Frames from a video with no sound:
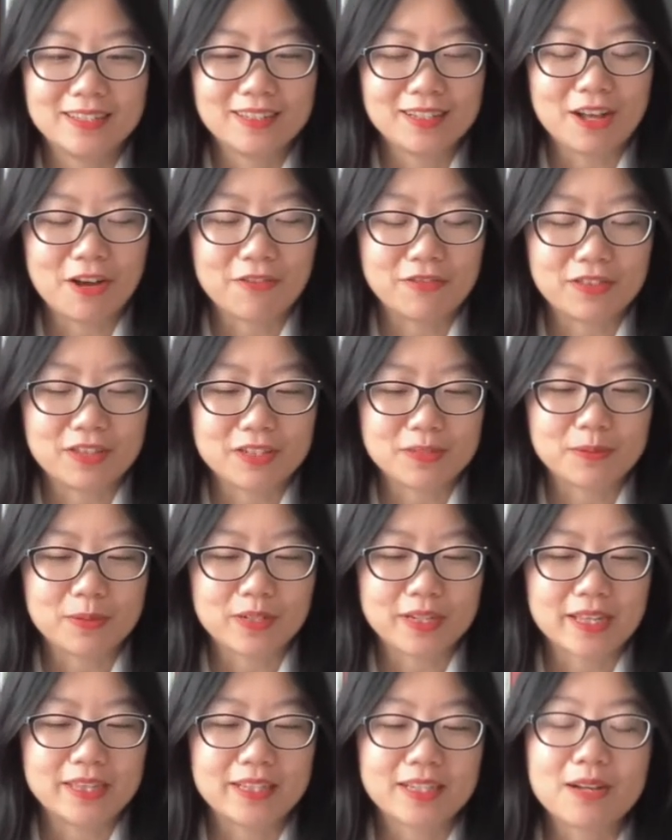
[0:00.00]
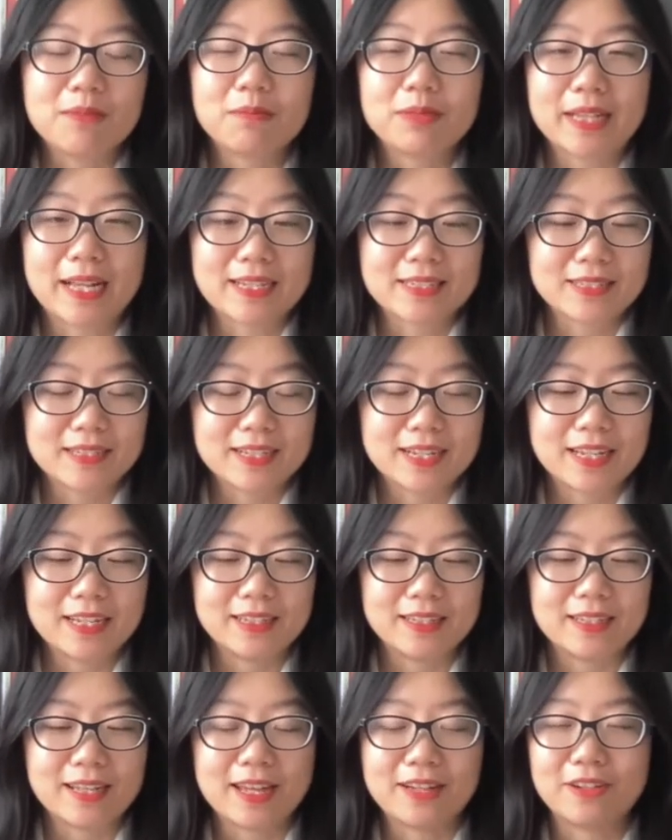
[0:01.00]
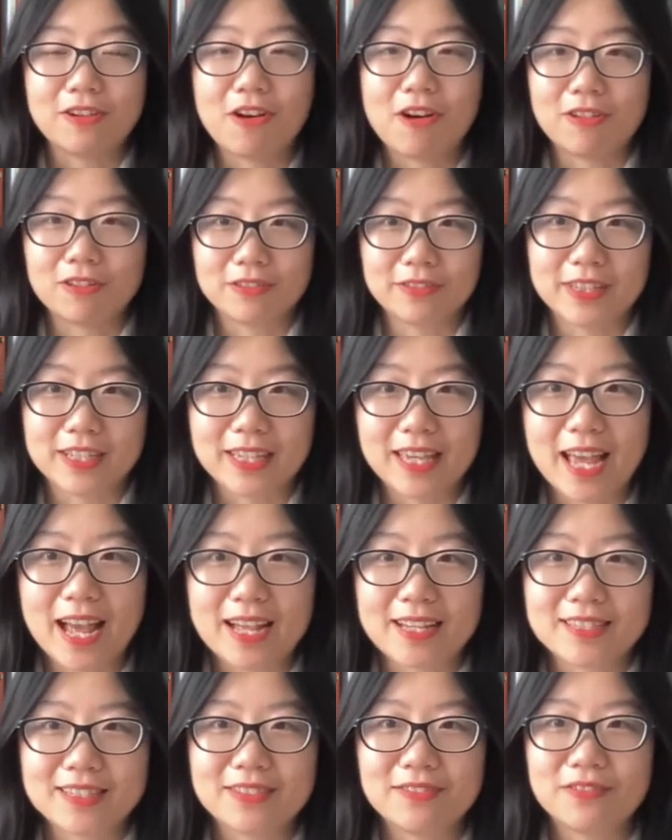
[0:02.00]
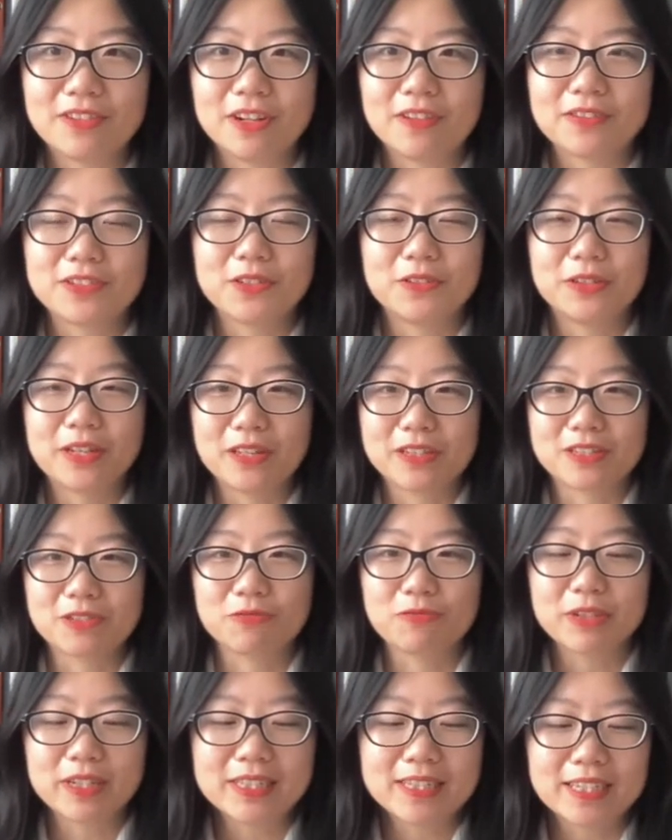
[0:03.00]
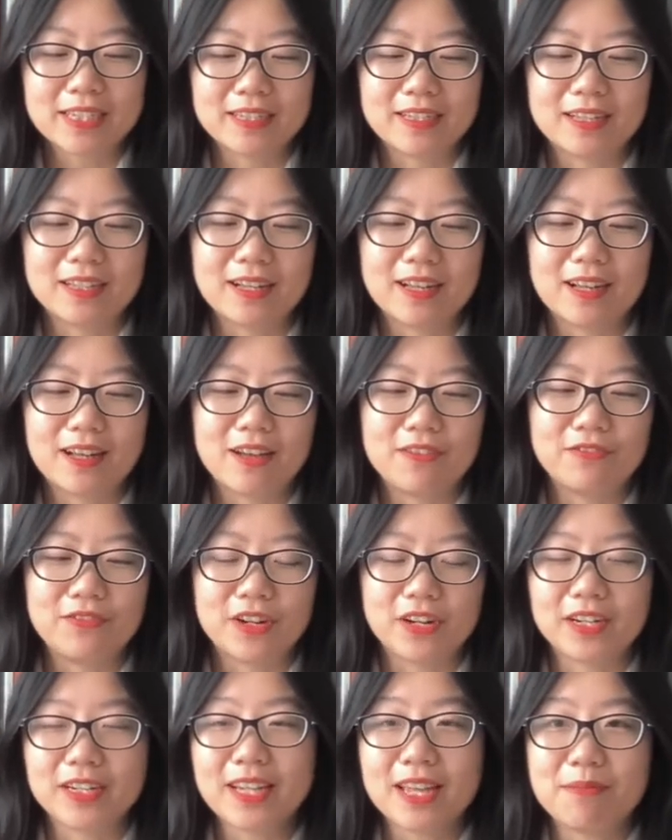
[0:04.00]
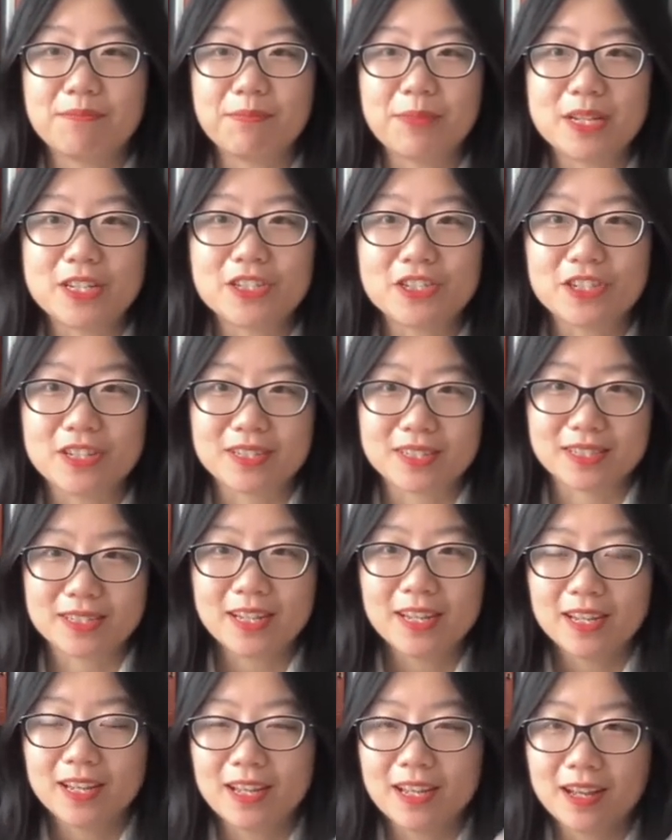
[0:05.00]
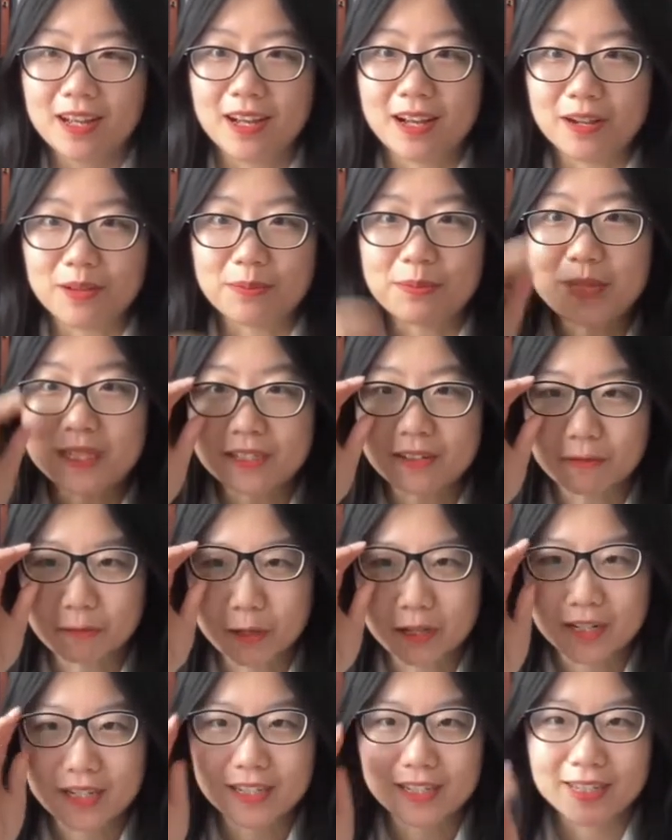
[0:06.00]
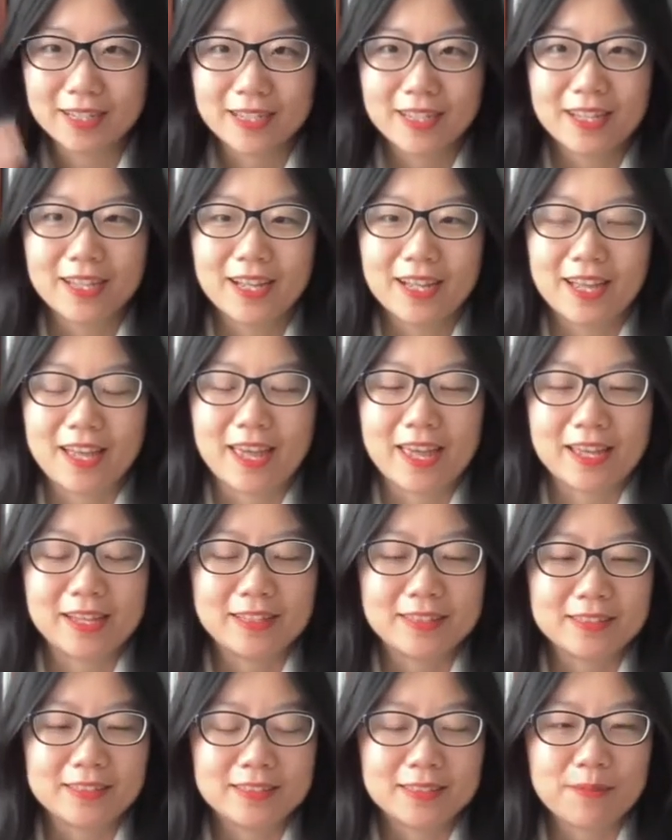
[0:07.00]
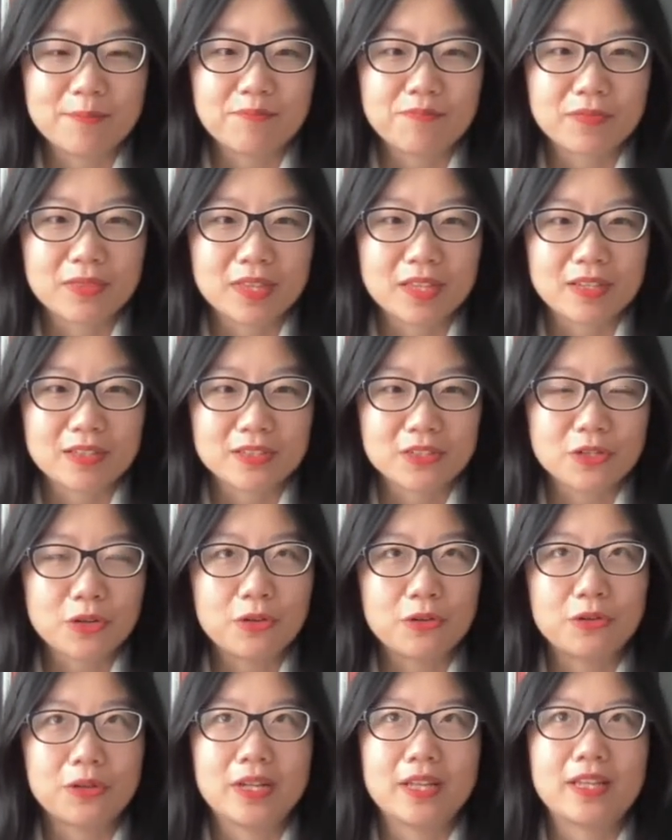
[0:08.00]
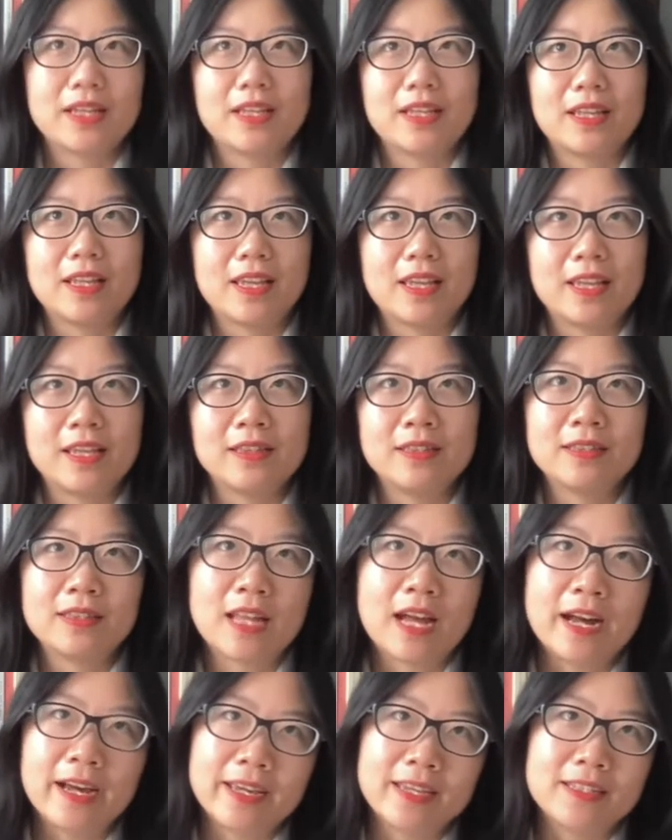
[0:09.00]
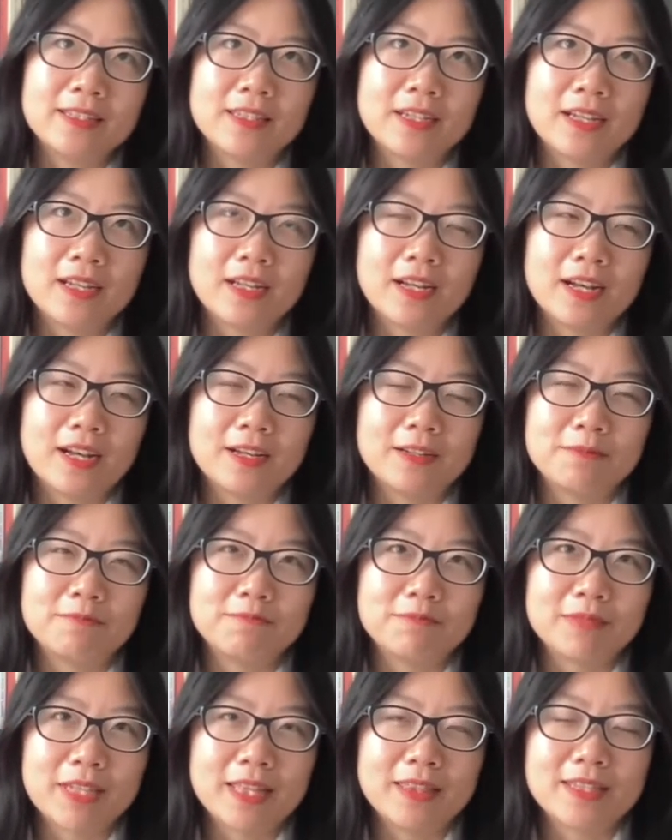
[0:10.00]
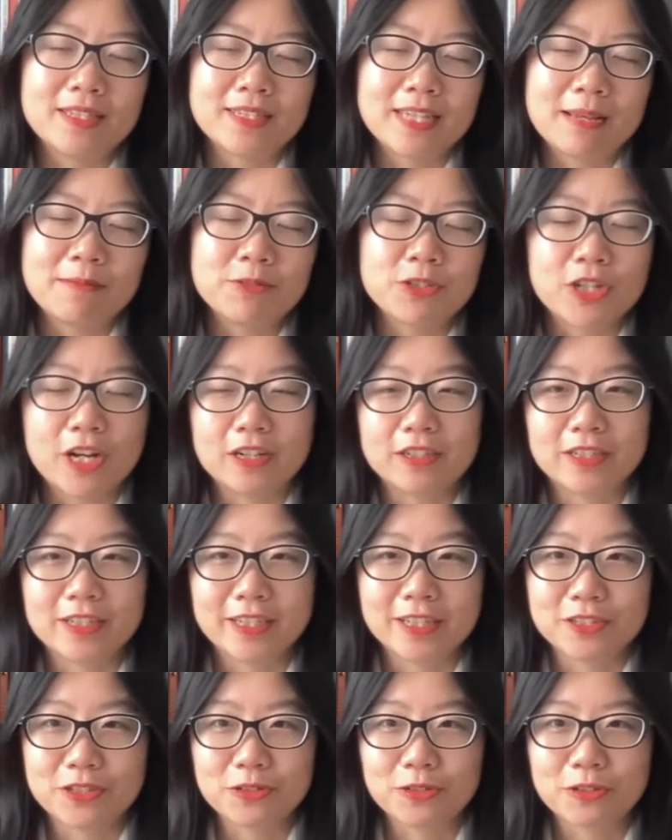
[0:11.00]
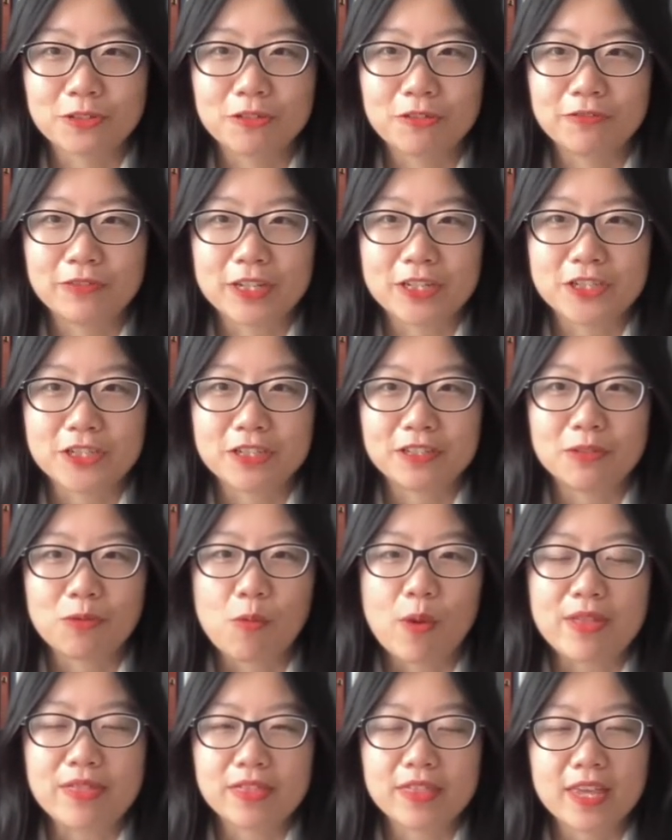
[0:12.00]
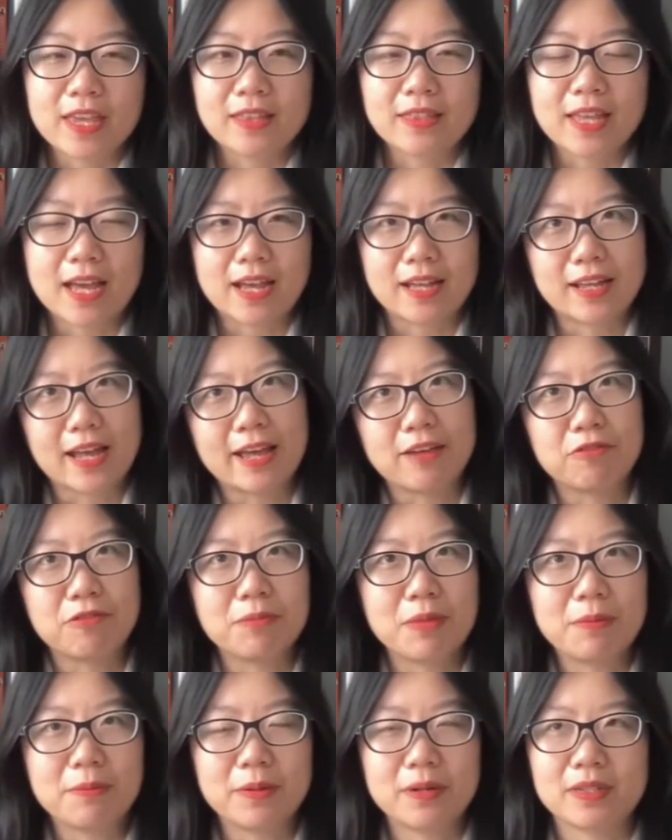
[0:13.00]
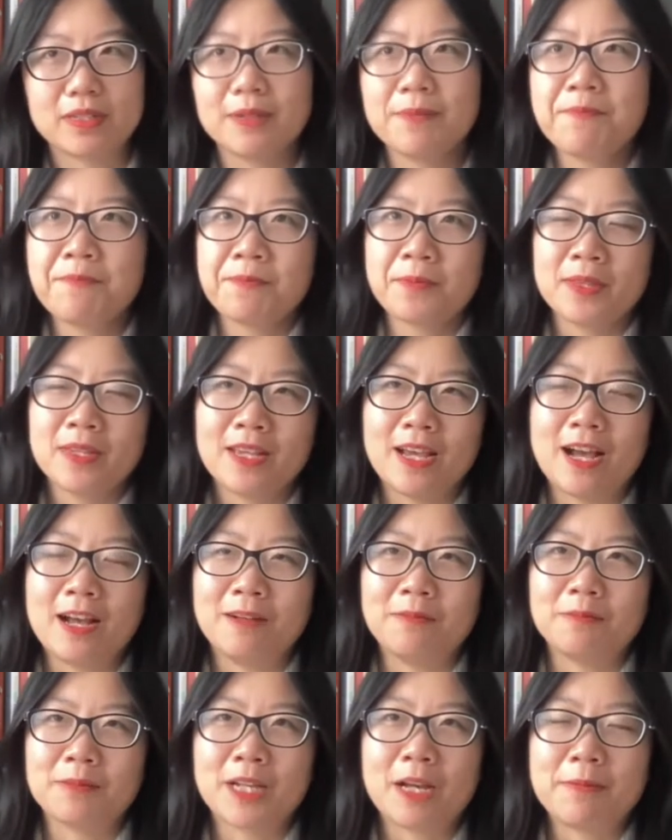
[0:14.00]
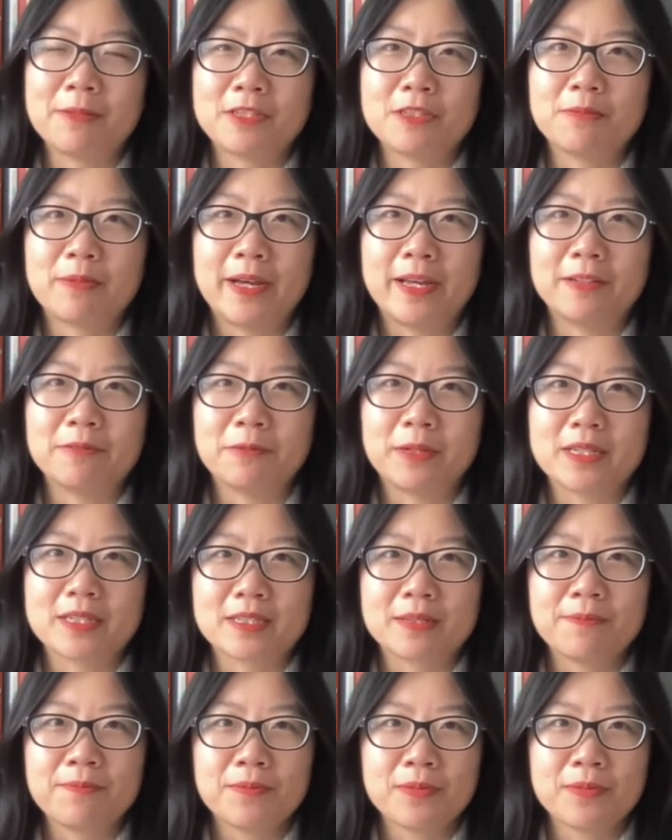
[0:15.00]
of this book and the complexity and all of the cast involved. So it's really a, a very ambitious uh, piece of work. And so in line um, in the same genre historical fiction one thing that i remembered um, coming to mind was